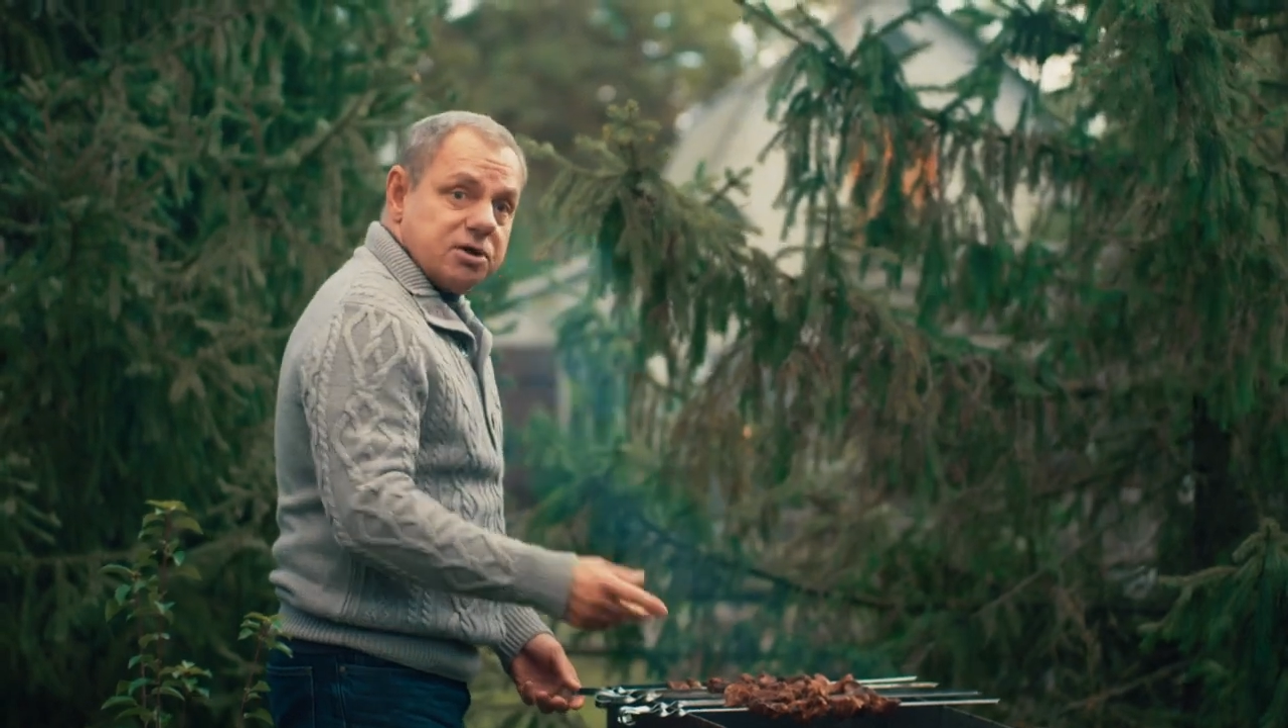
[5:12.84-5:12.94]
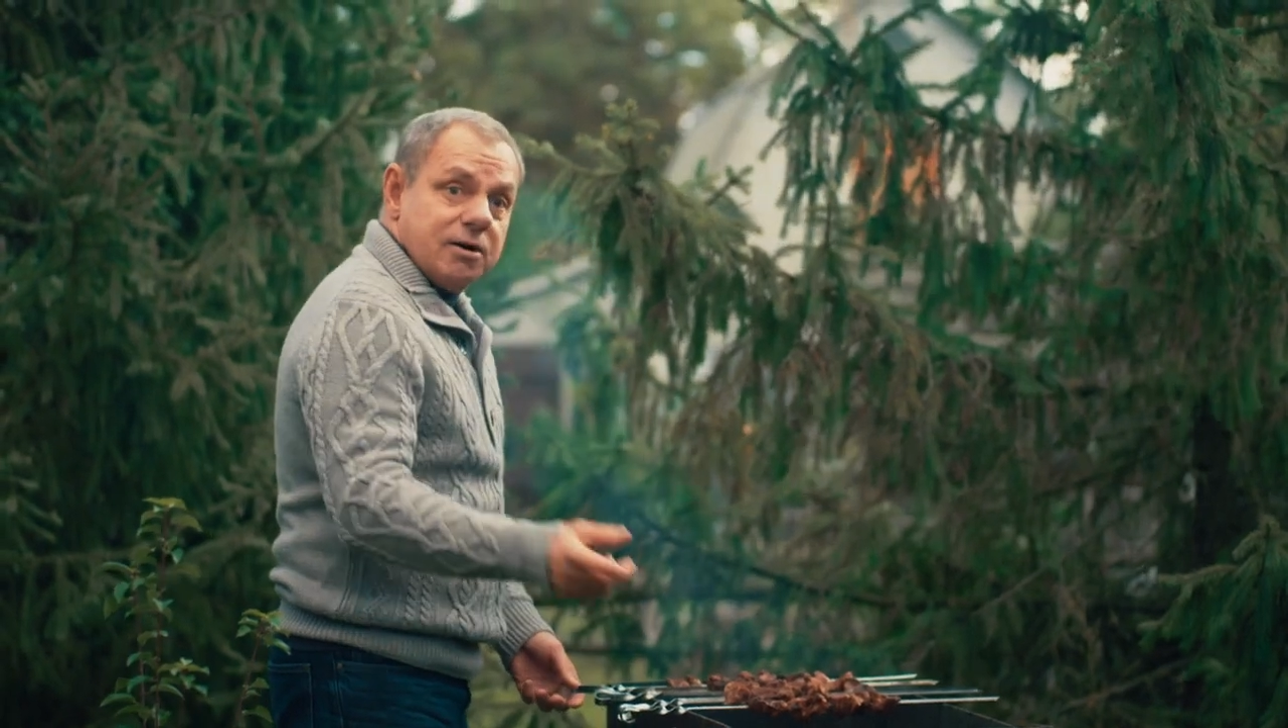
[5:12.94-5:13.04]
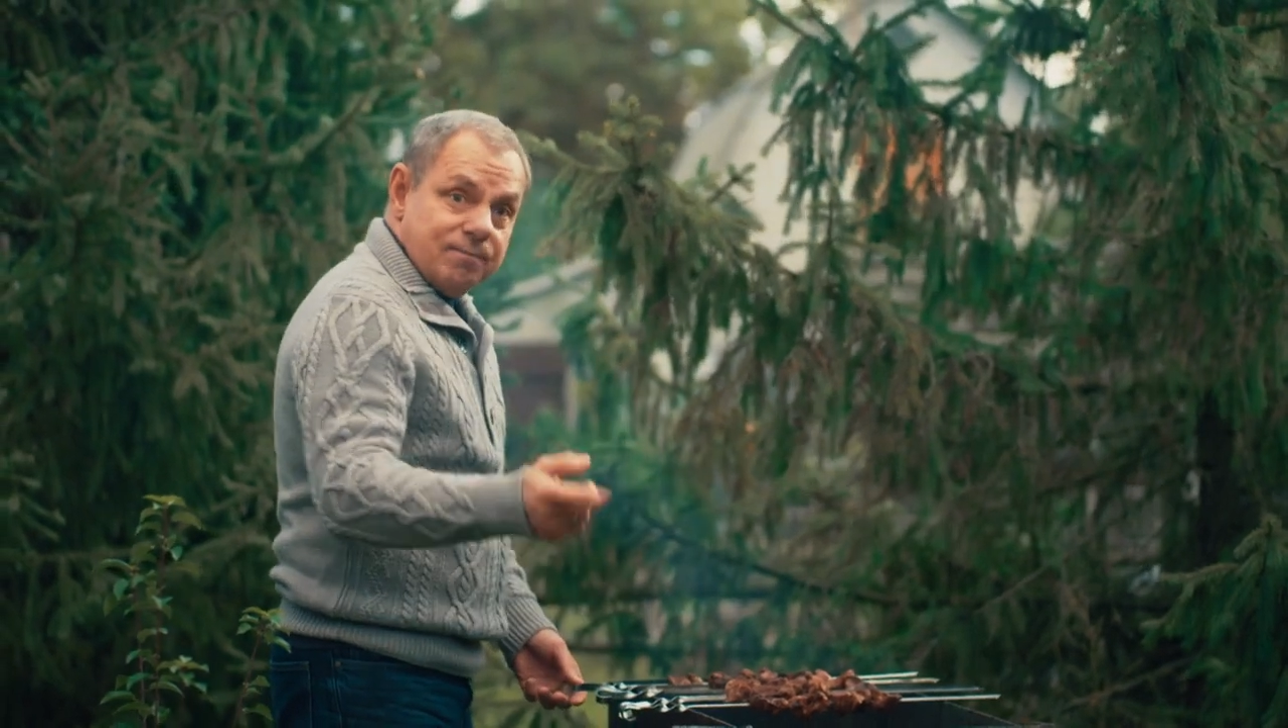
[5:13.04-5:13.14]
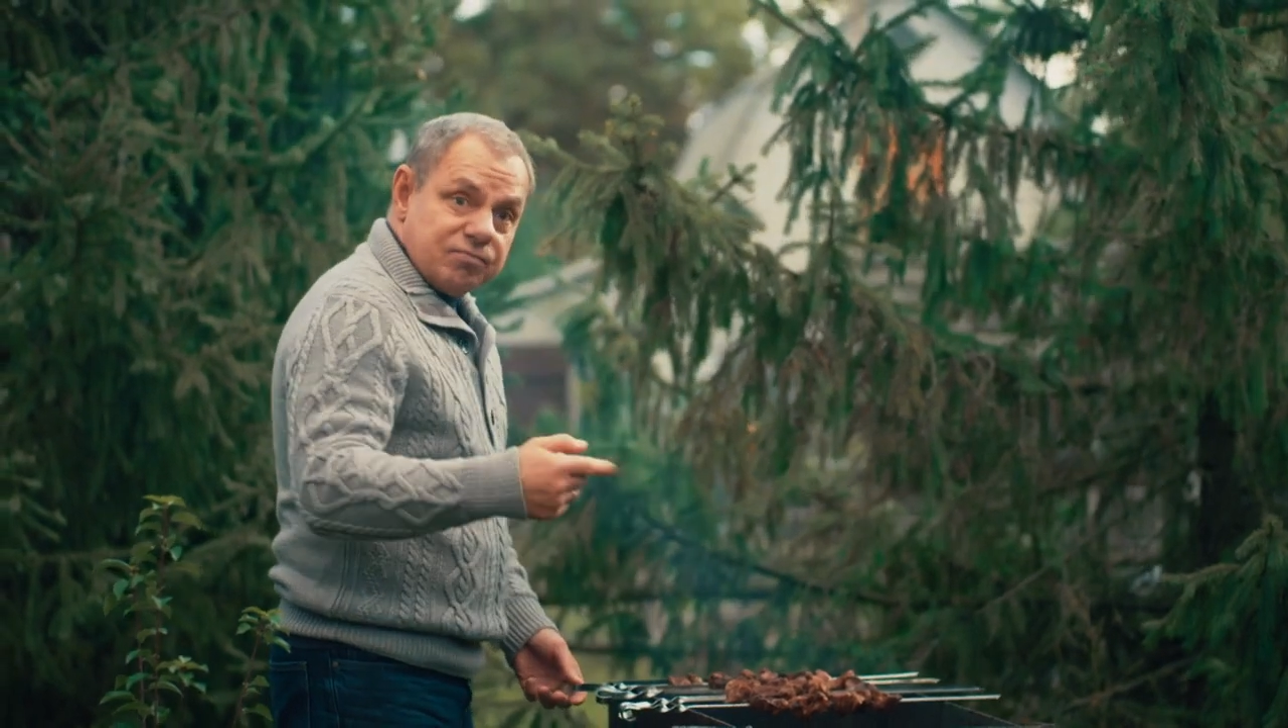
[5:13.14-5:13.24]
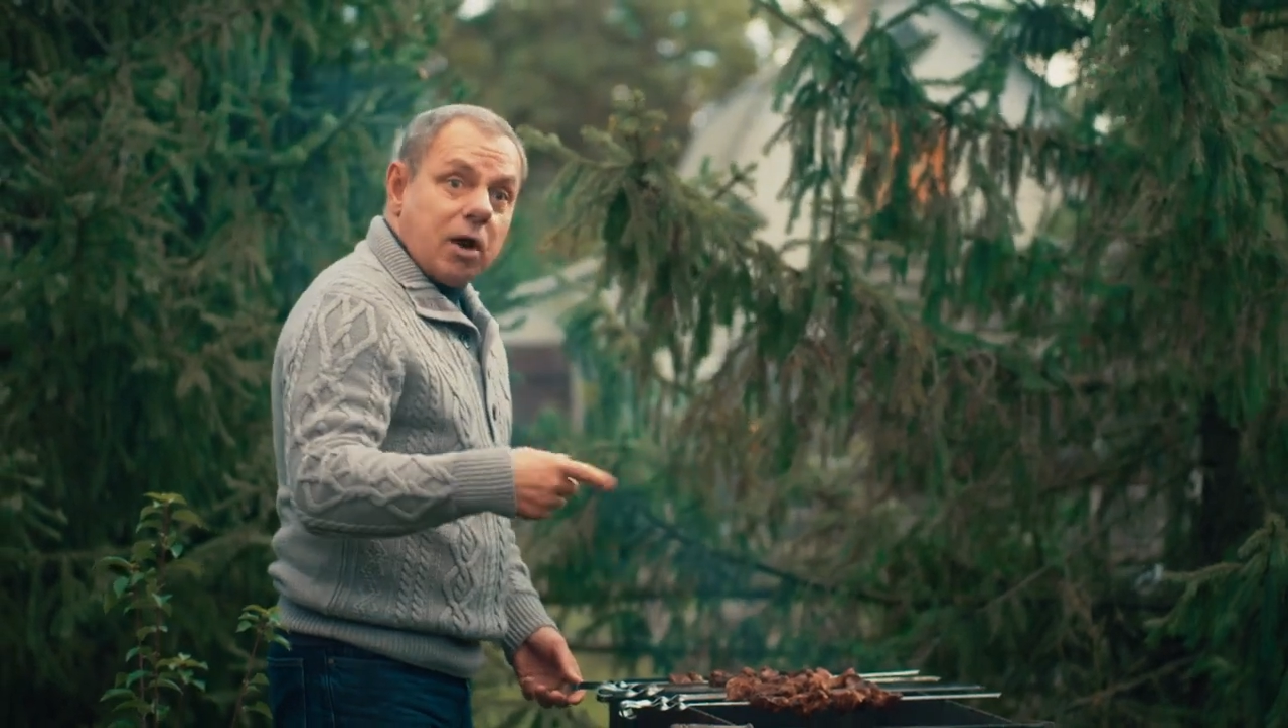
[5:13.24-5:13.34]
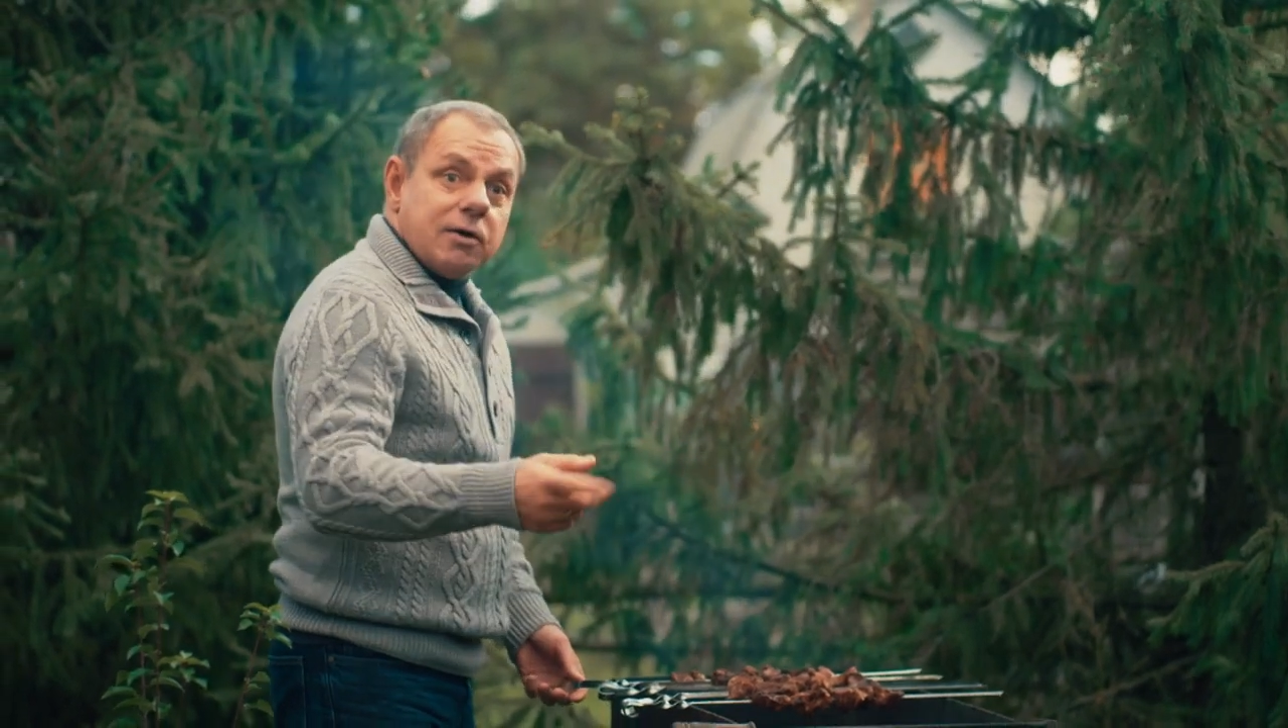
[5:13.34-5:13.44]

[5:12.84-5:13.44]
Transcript: how you talk